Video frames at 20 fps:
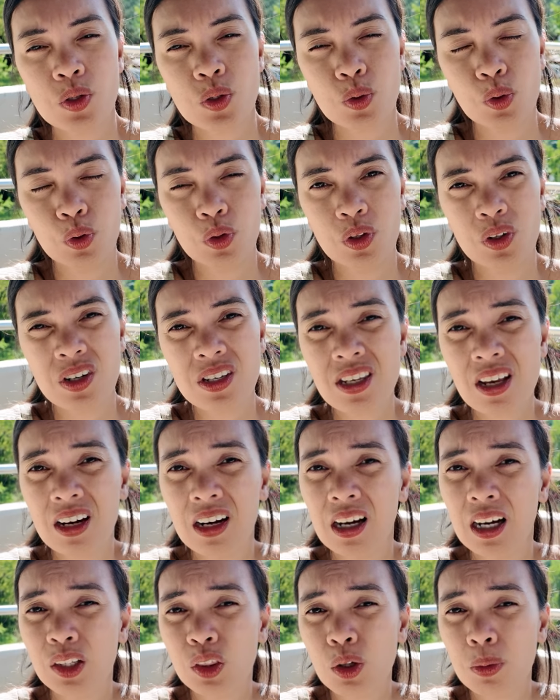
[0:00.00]
so there's a
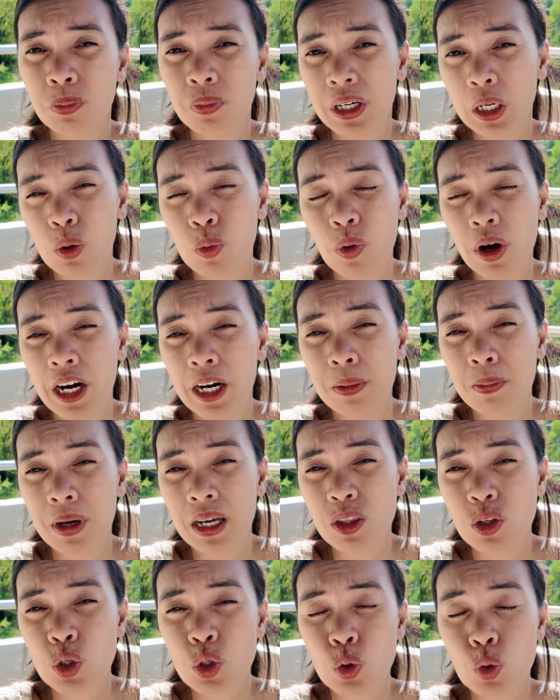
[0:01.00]
lot of
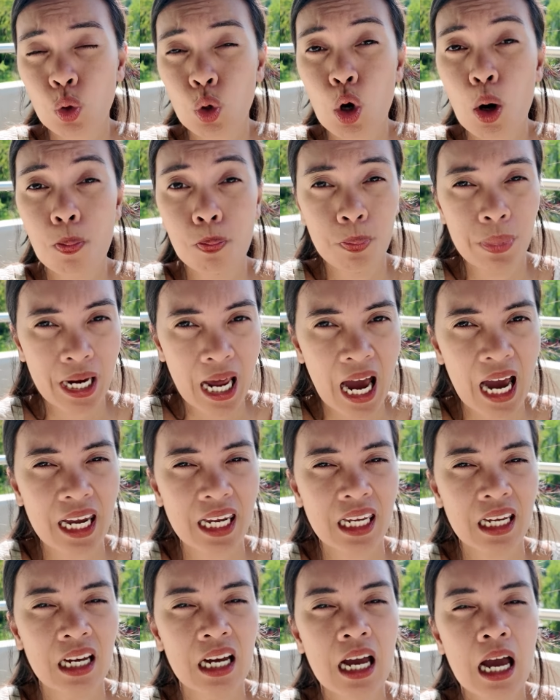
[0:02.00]
requirements to
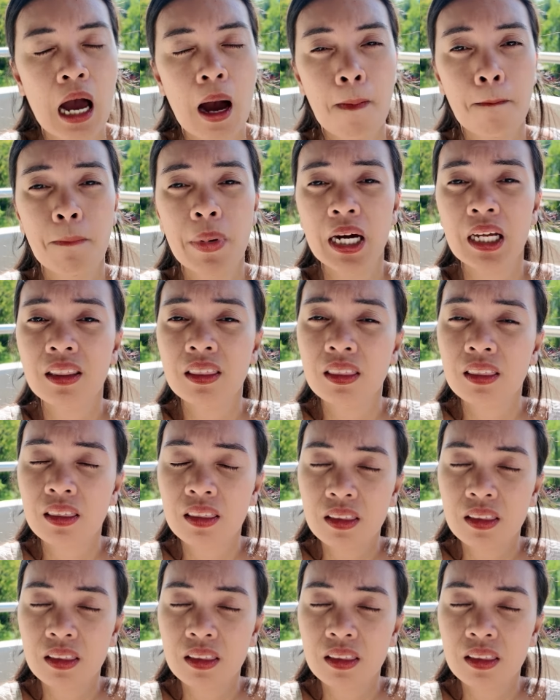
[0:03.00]
comply. But